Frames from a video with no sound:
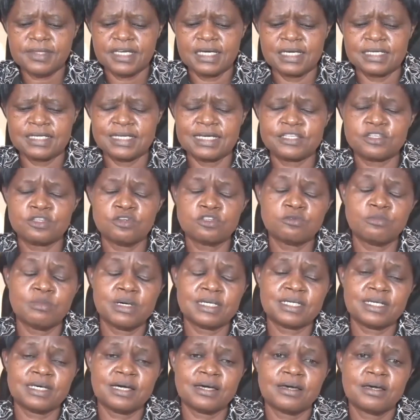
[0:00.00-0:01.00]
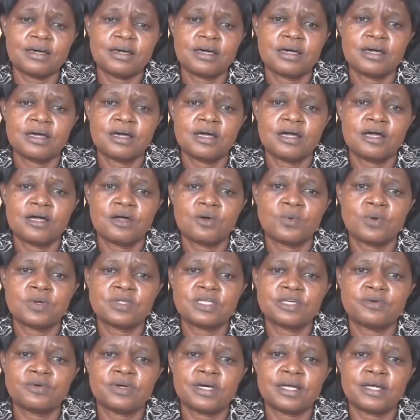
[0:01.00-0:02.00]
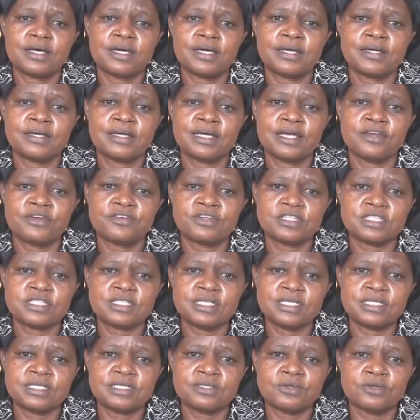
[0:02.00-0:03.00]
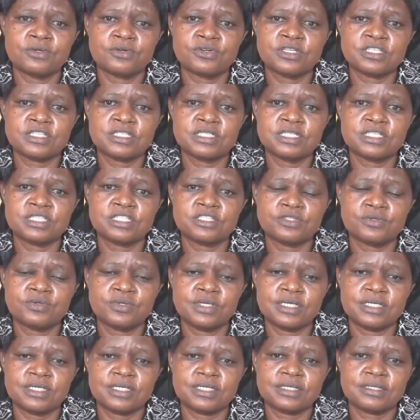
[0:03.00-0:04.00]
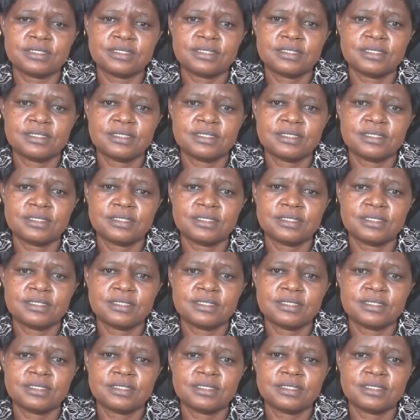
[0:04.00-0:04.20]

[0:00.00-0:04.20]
It does not matter whether you are a non-resident or resident student.